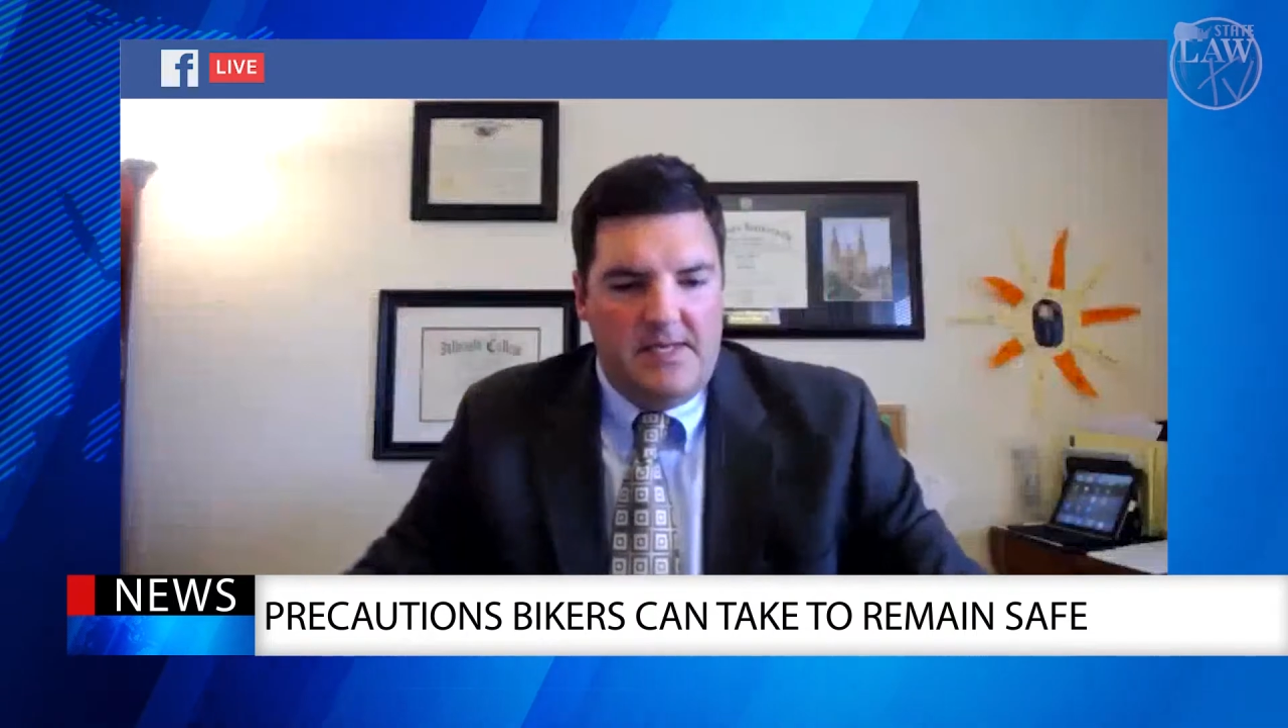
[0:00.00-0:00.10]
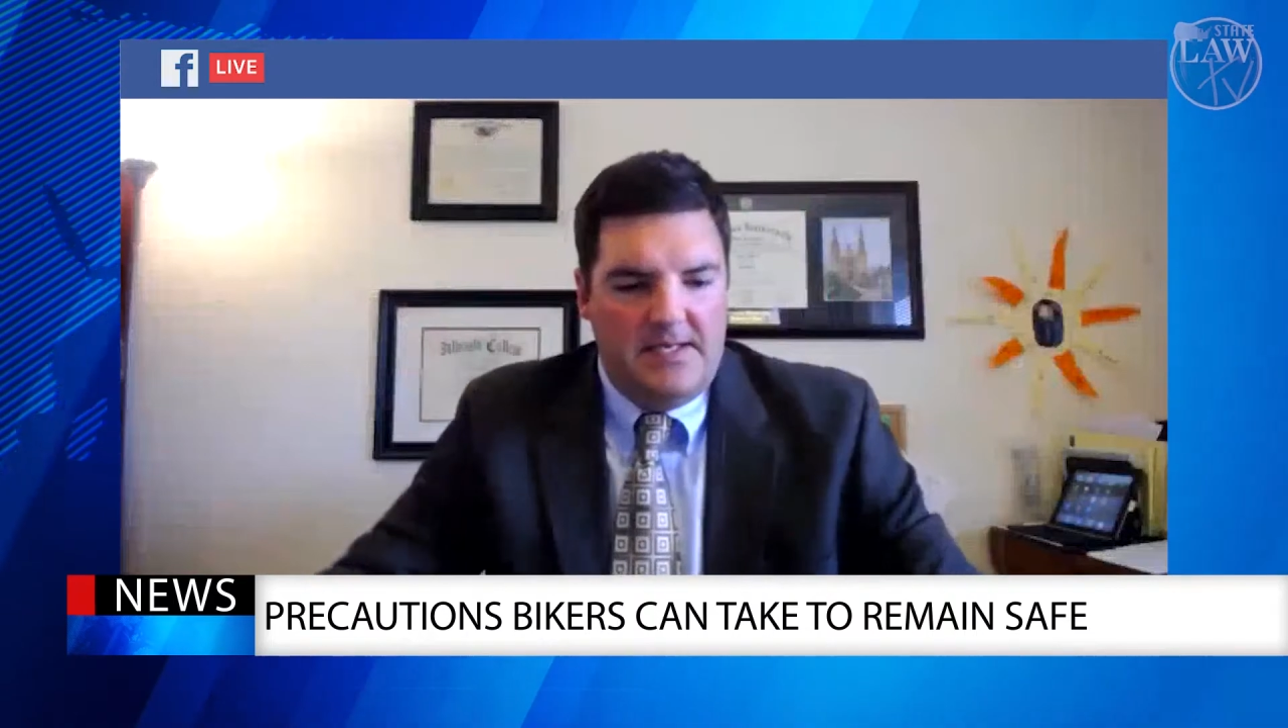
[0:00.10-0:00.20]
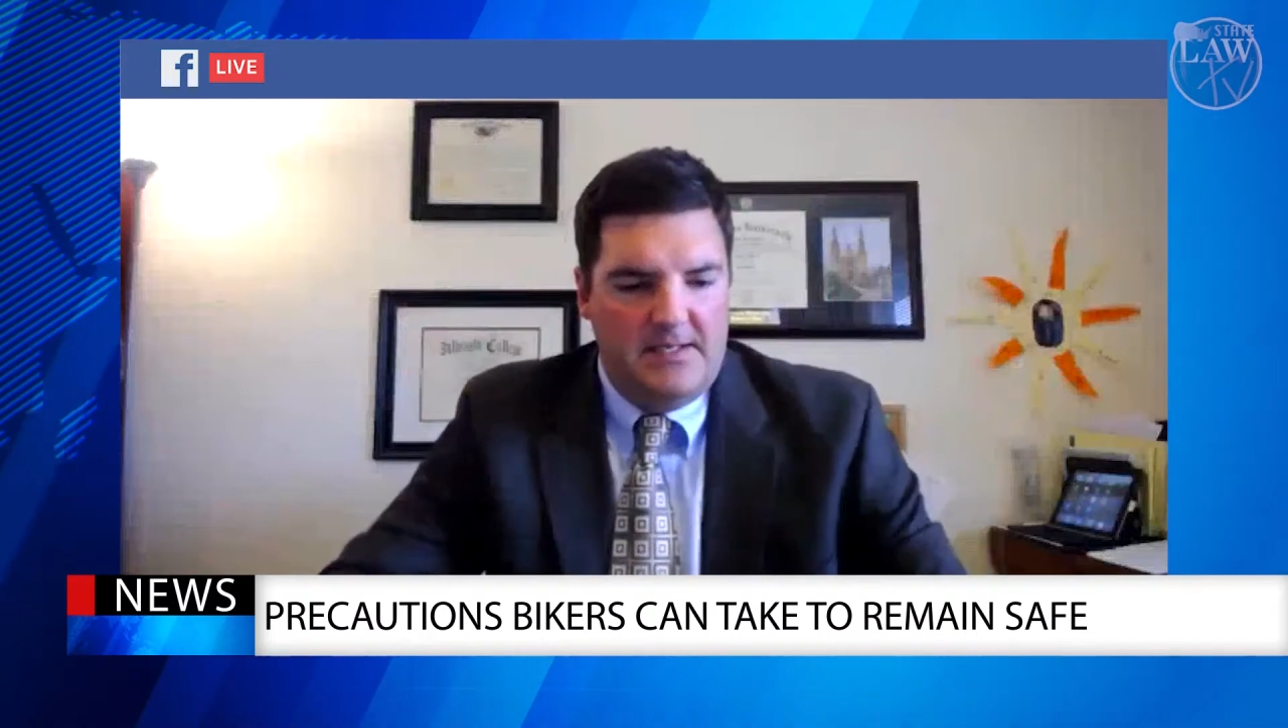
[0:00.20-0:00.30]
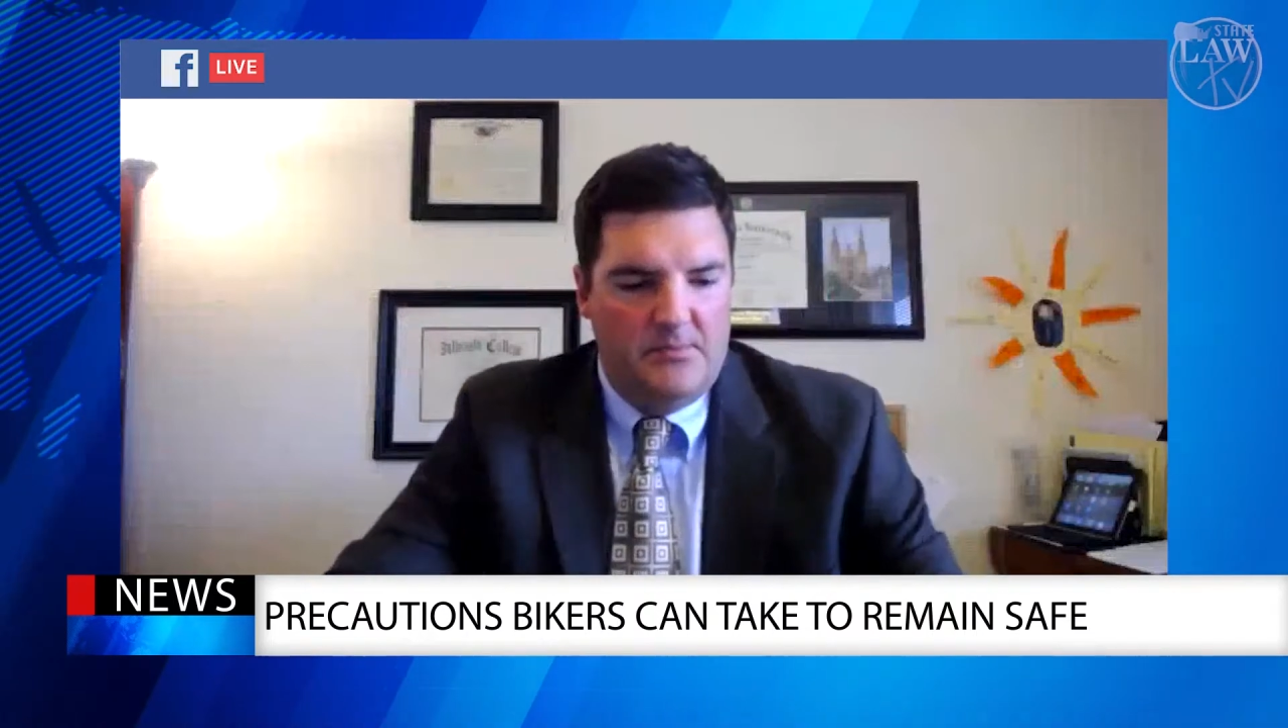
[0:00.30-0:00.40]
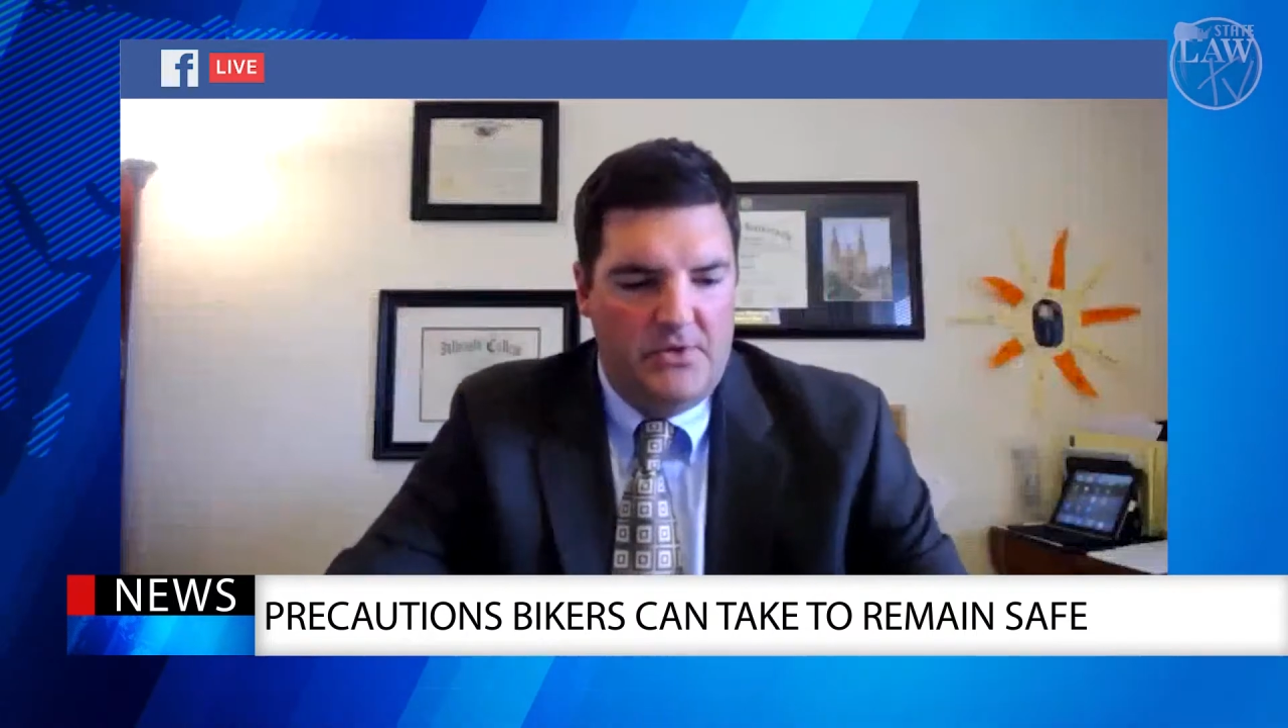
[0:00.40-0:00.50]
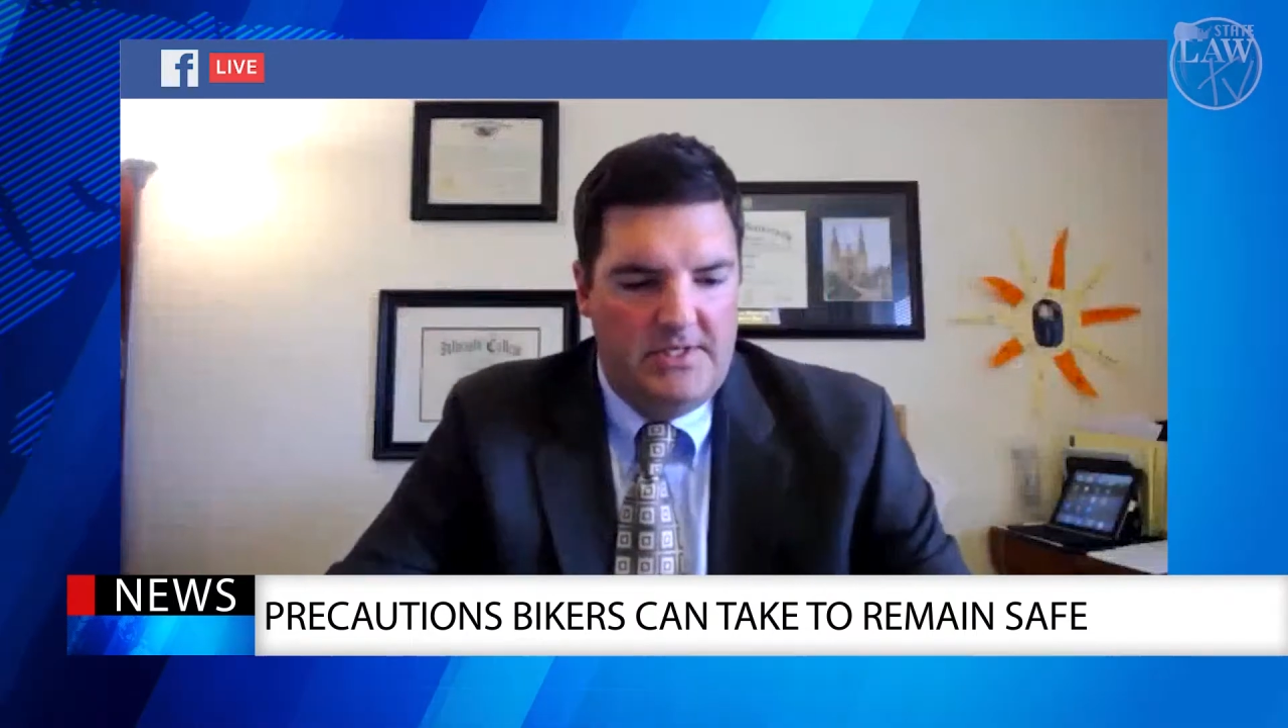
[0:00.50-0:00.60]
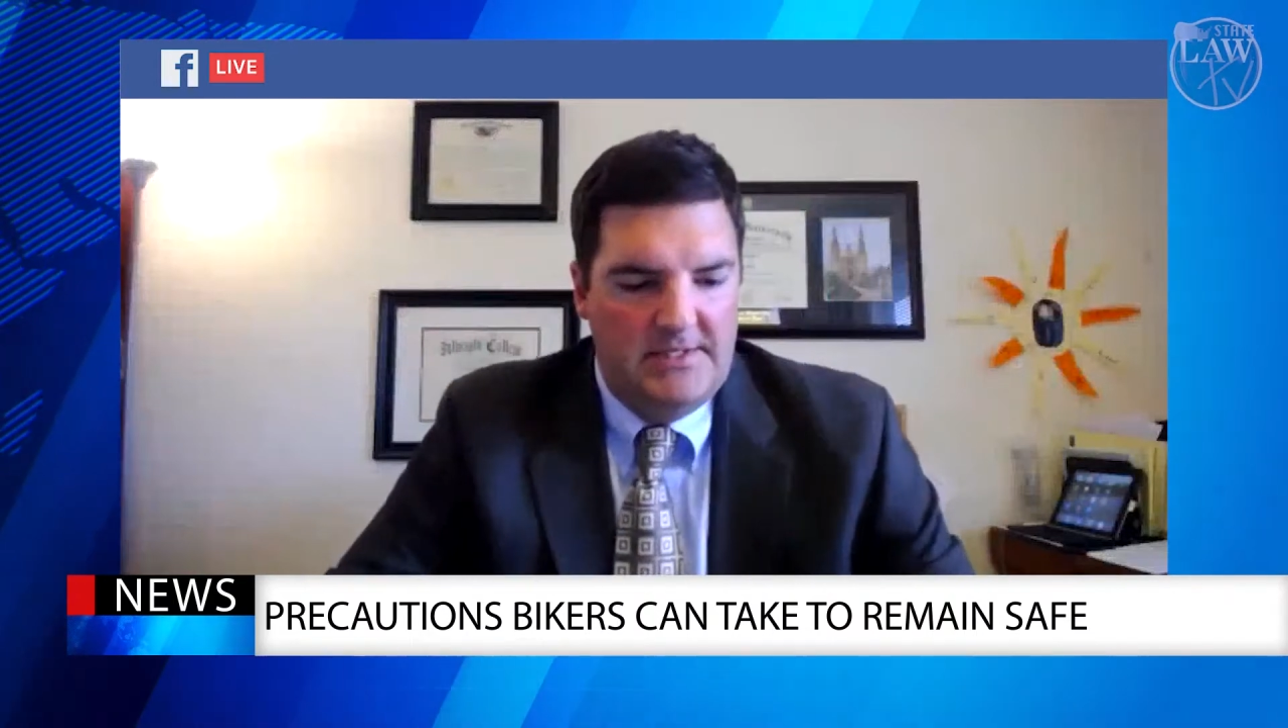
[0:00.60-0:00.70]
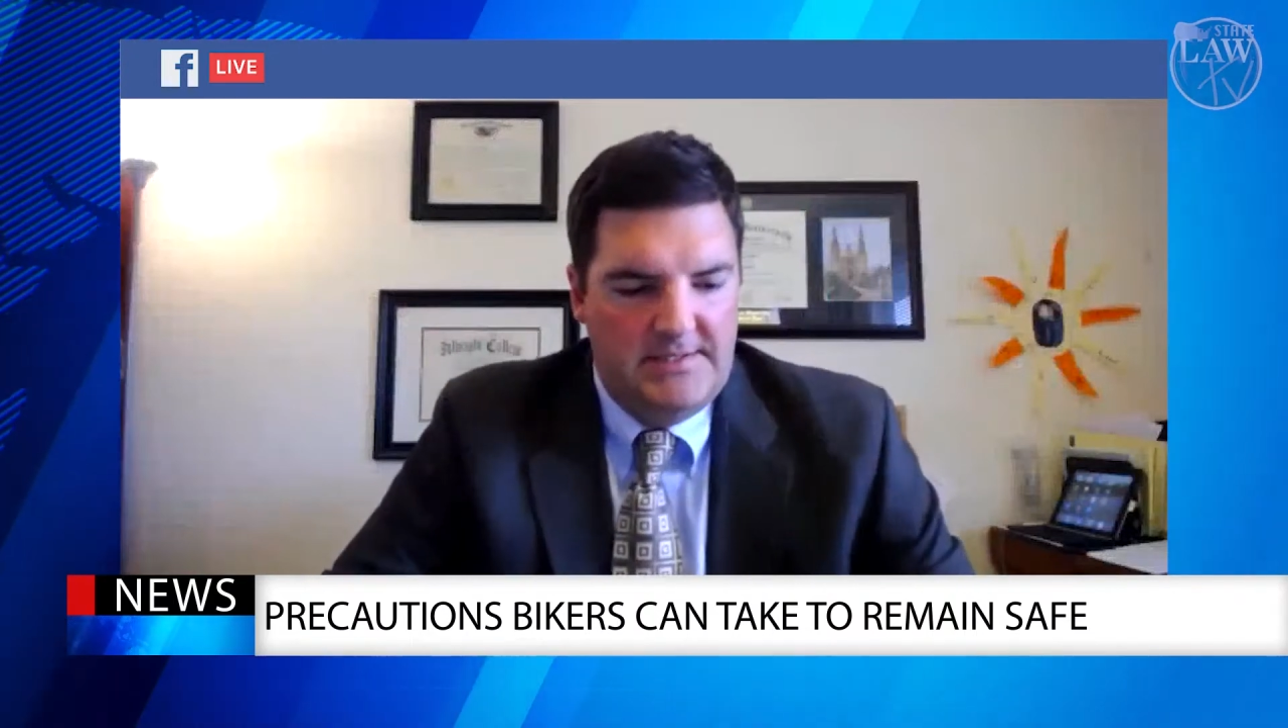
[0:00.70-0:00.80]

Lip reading: kind of break this